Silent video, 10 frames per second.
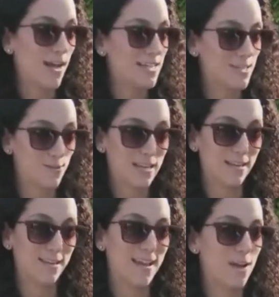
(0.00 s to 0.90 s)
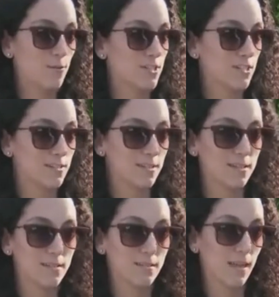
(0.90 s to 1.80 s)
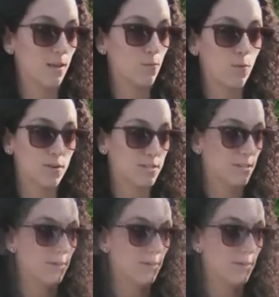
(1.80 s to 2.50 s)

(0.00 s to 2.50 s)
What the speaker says: street, and now we're just this like war zone.